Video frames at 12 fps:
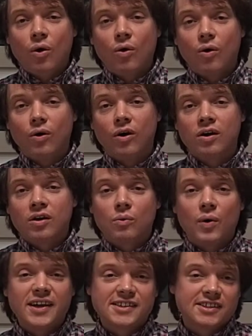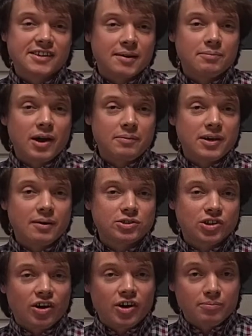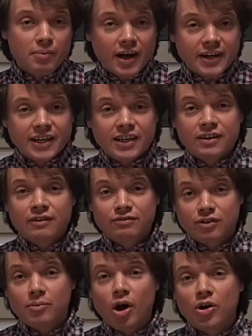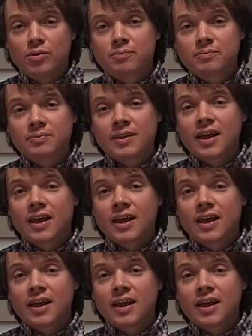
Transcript: or ways that they might be able to earn money from home.